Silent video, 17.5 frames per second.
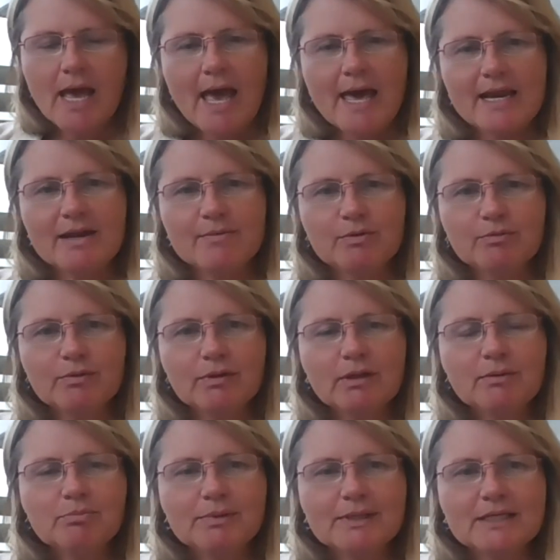And I've been
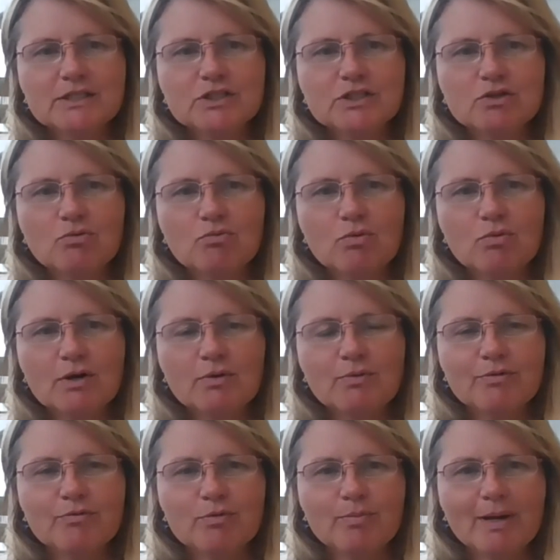really pleased to work
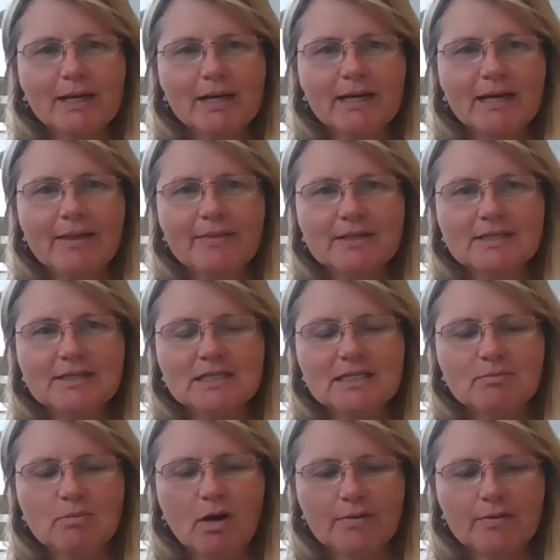with Rebecca and the team